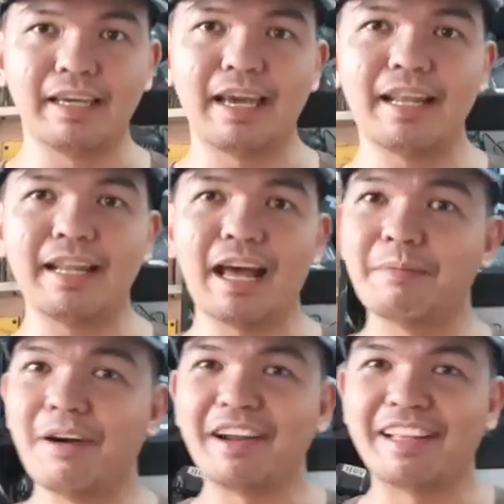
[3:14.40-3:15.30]
and
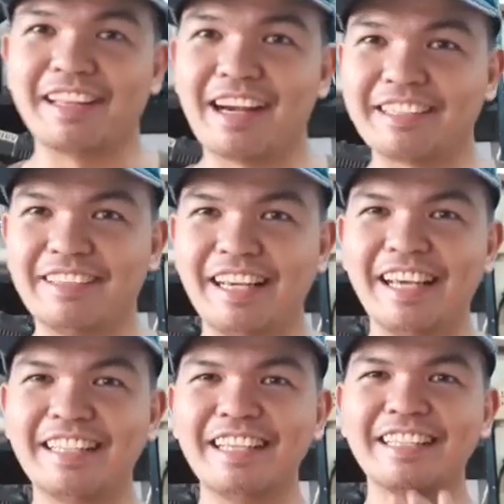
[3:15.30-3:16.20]
I bought it actually.
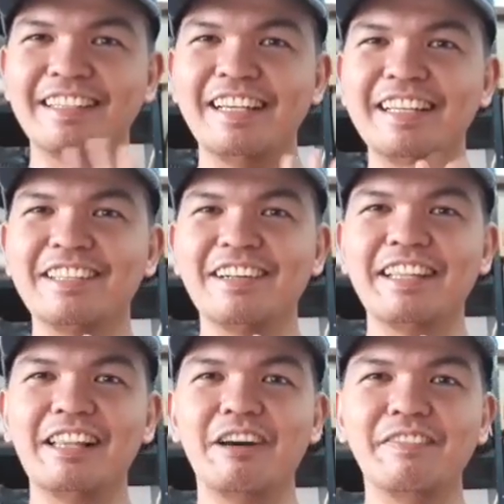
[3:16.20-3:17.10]
So this is
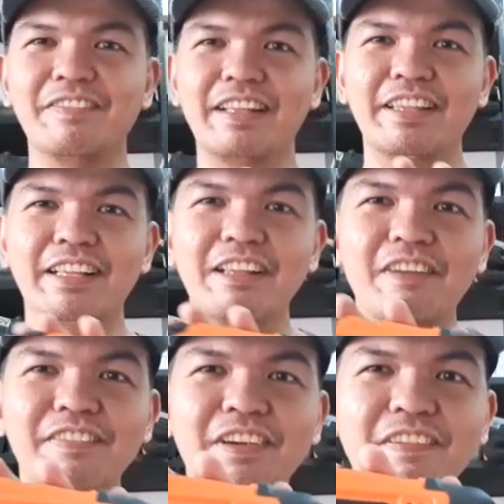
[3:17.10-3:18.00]
called the
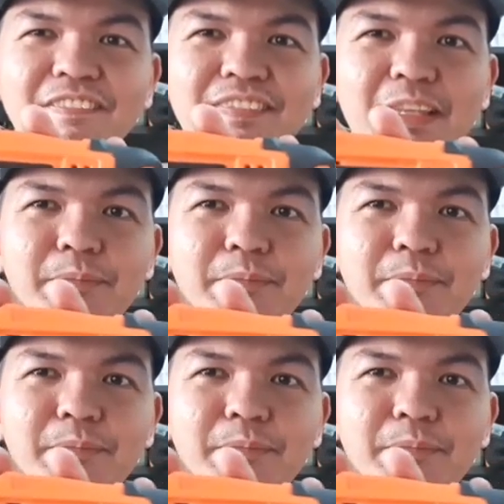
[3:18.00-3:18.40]
Lomvum.